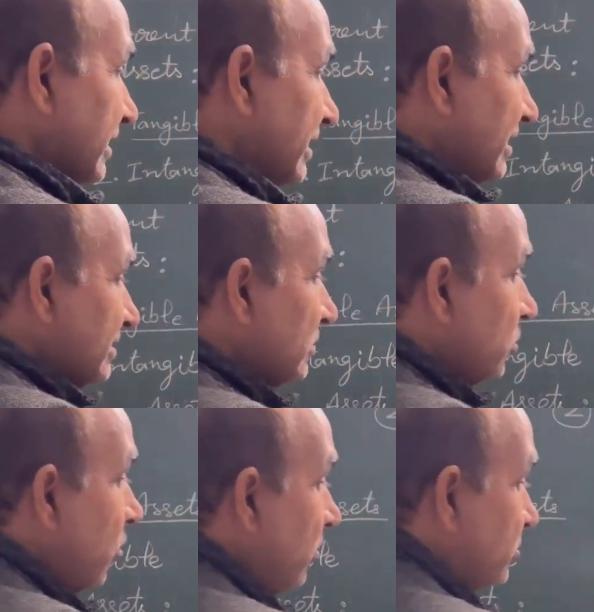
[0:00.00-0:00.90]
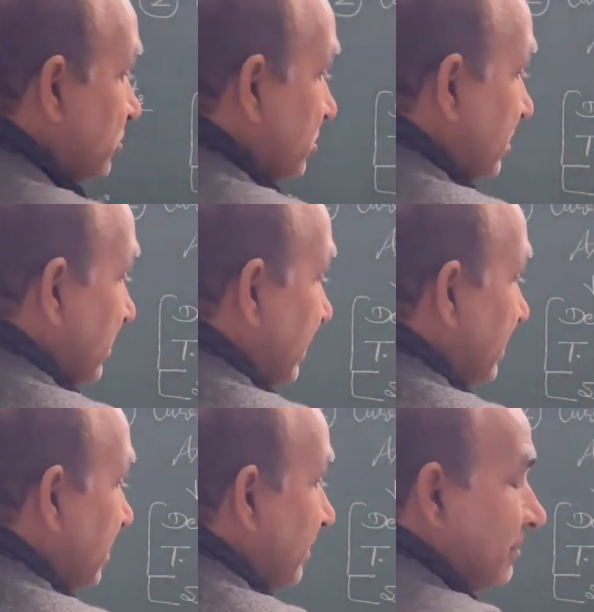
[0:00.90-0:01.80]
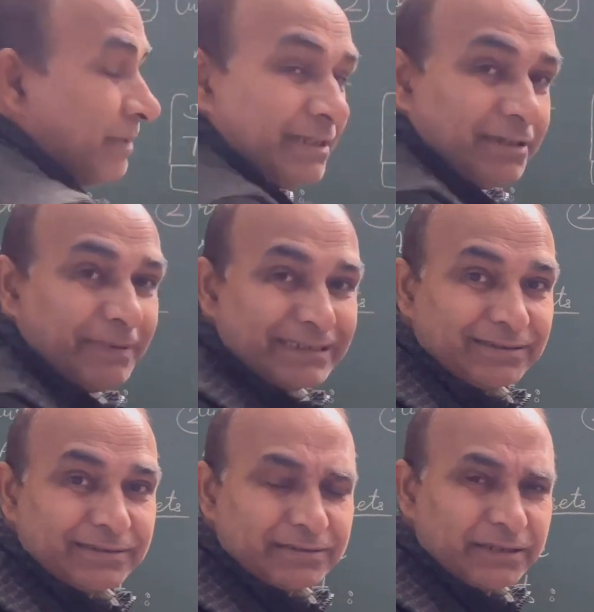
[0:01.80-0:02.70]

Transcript: It is loss incurred by the business.